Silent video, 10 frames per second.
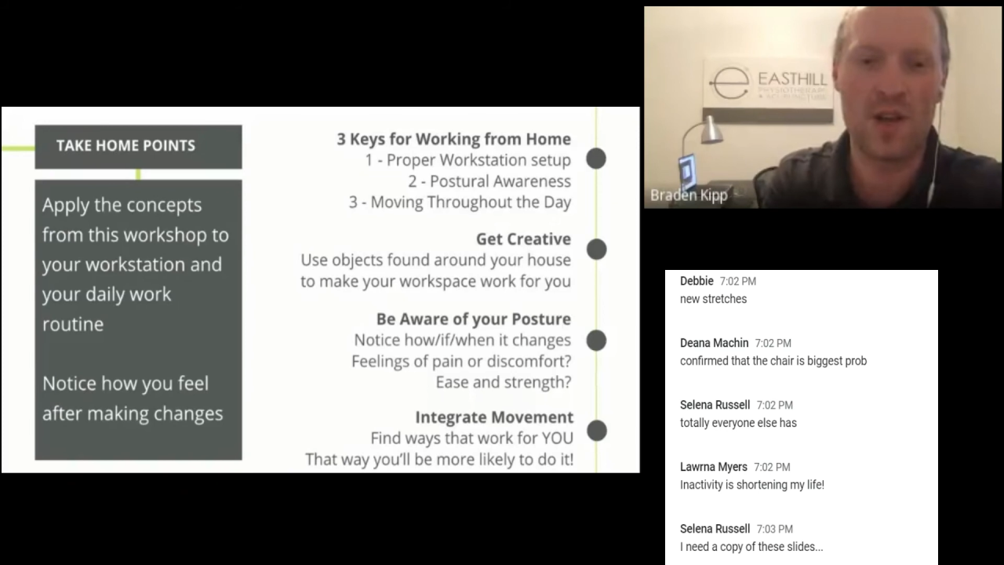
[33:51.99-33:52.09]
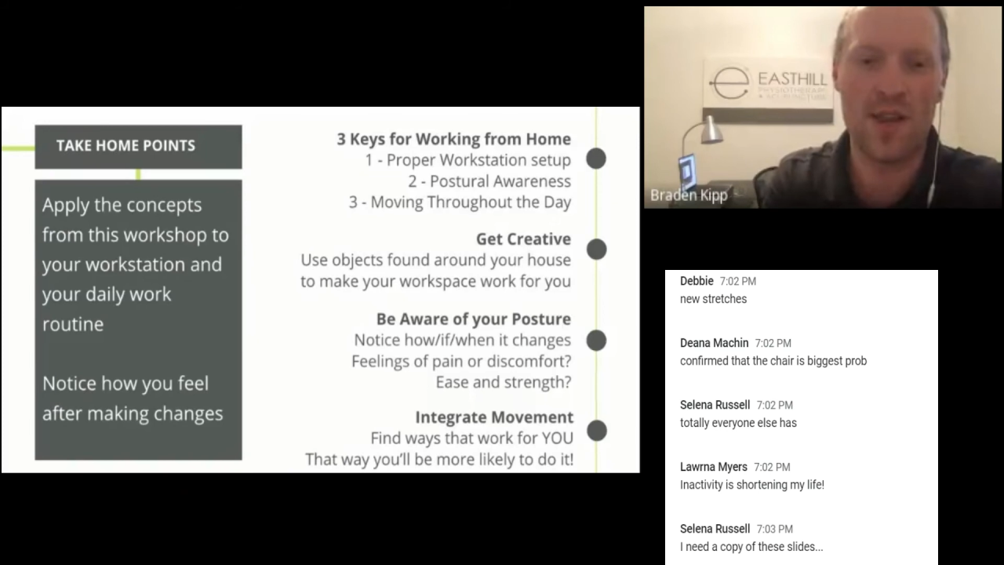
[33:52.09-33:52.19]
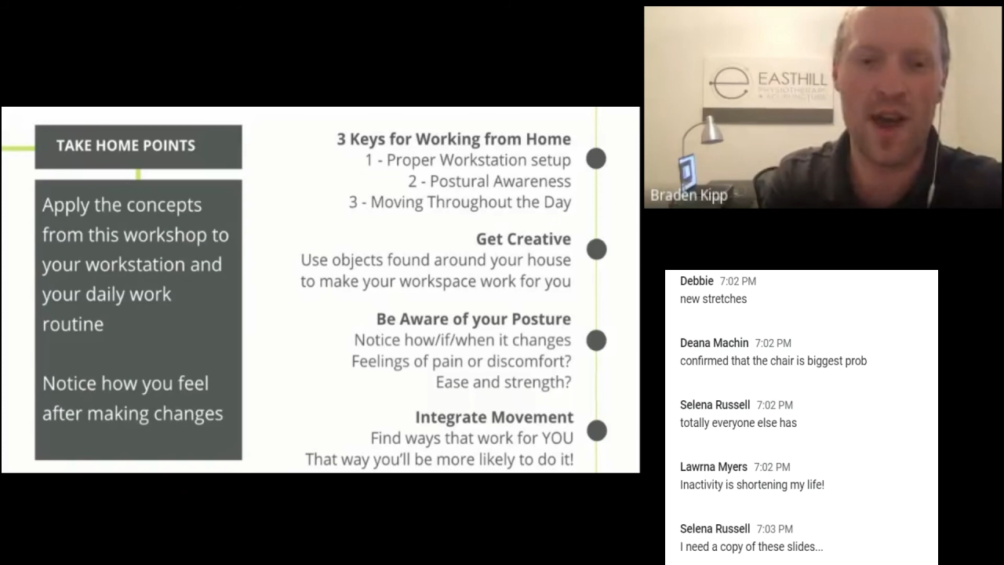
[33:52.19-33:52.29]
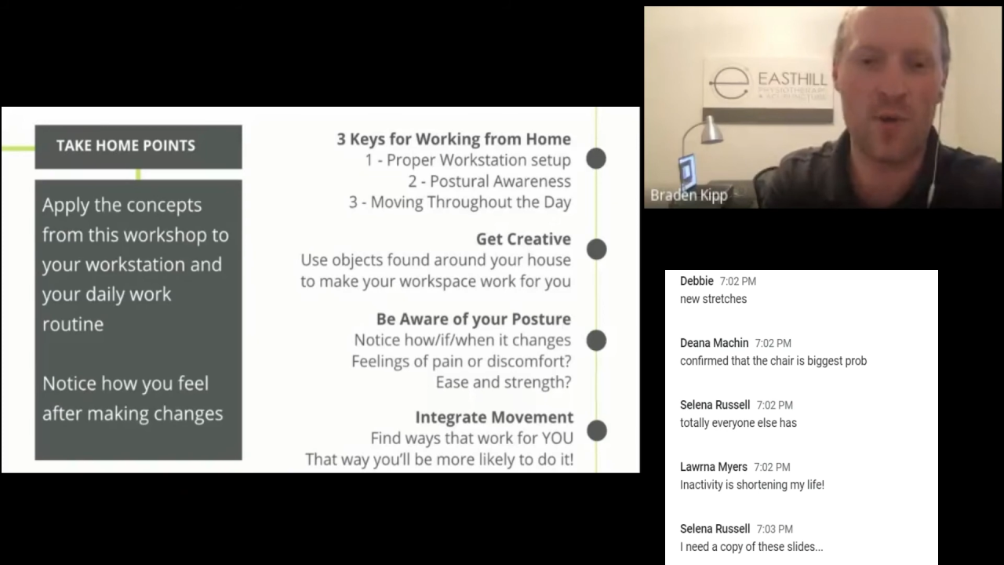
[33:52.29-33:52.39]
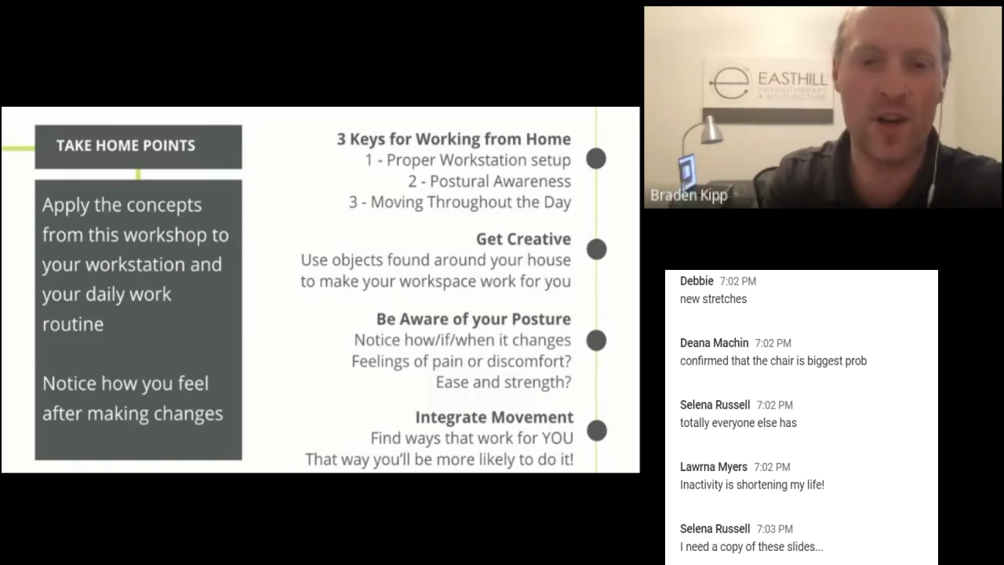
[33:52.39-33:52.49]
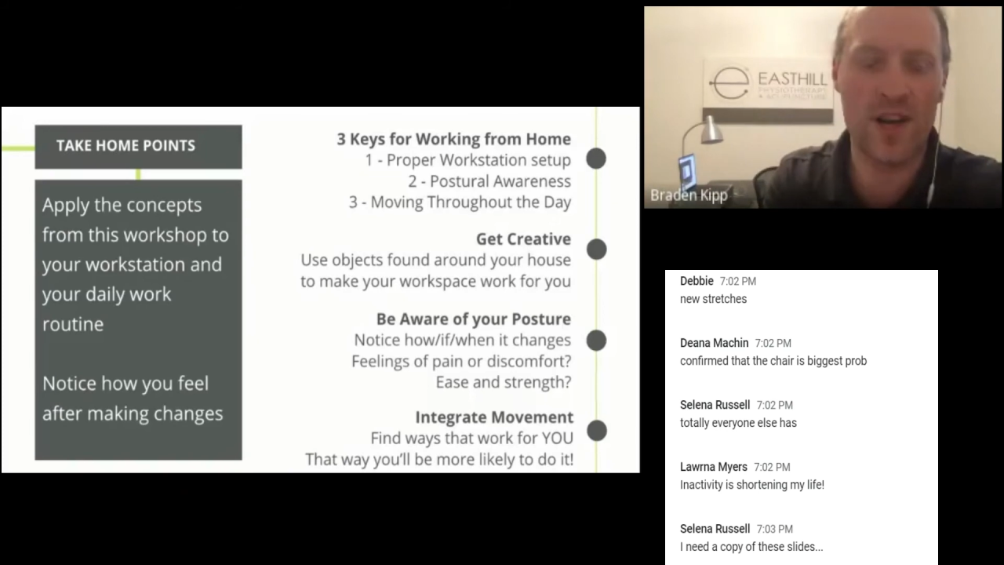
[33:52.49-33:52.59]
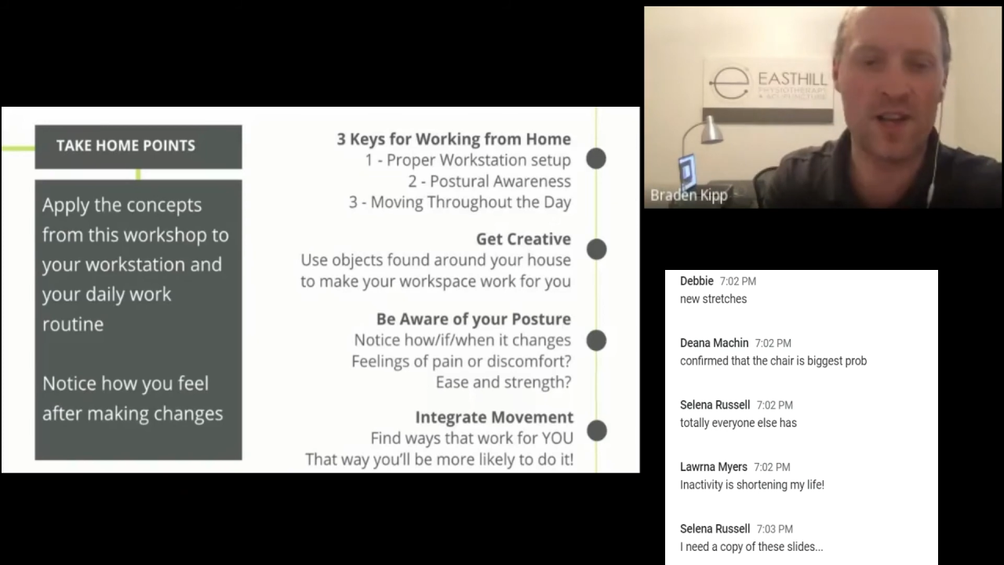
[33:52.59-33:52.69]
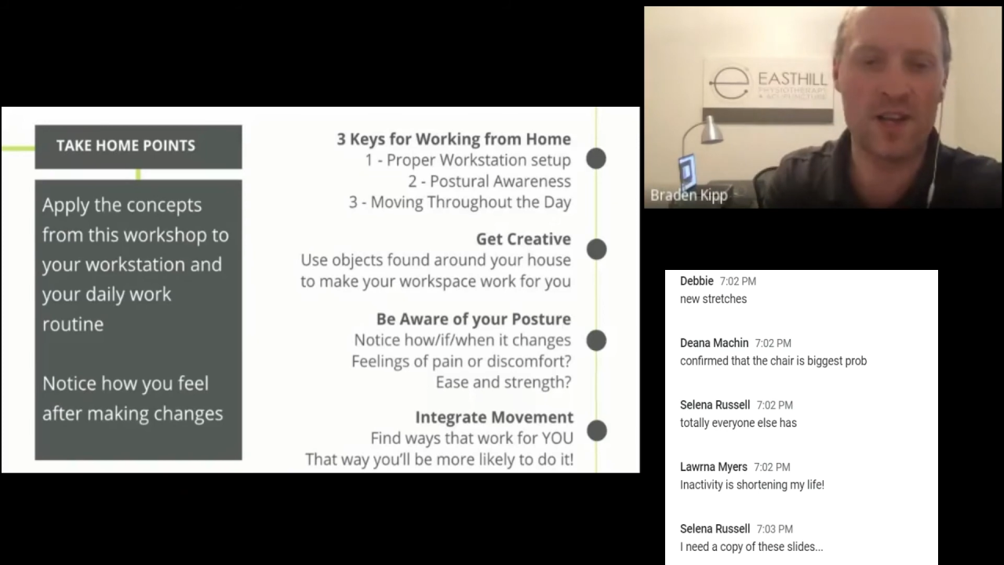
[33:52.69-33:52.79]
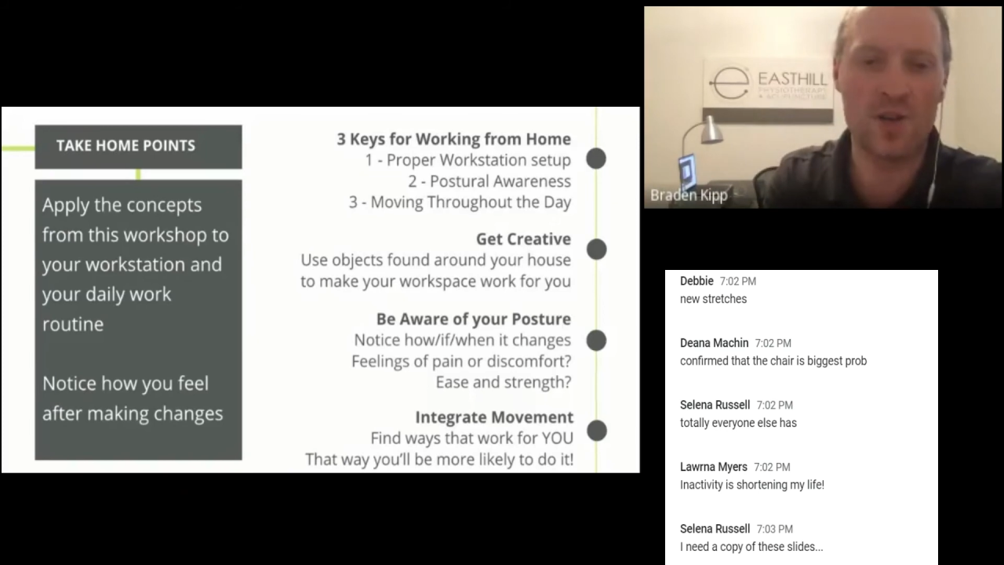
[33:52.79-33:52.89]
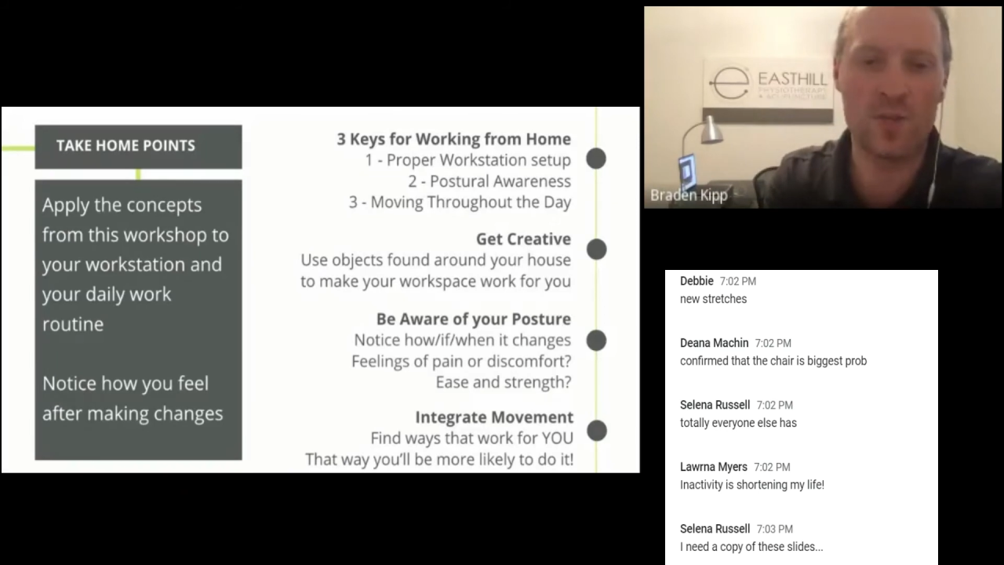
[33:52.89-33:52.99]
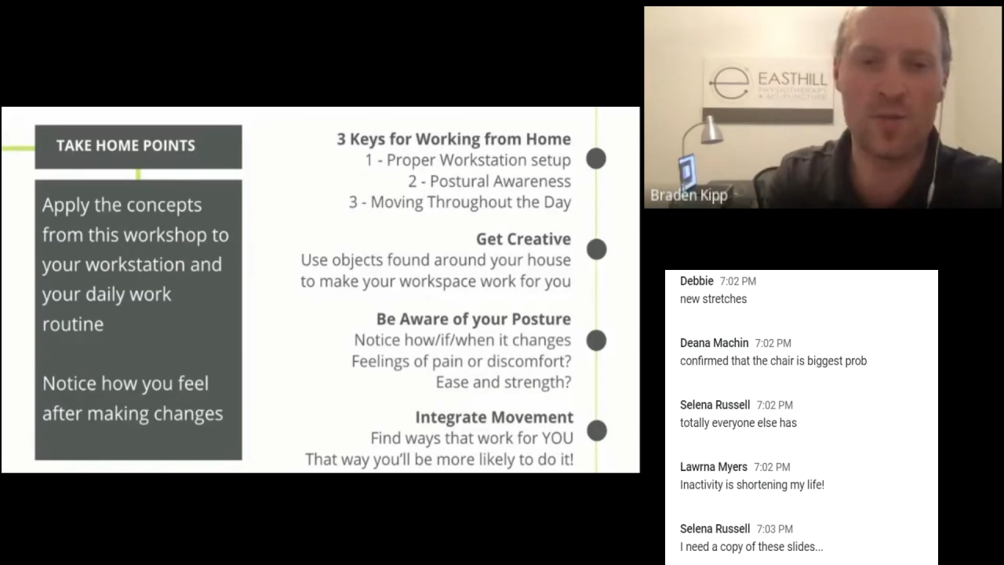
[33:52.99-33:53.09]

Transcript: That way, you'll be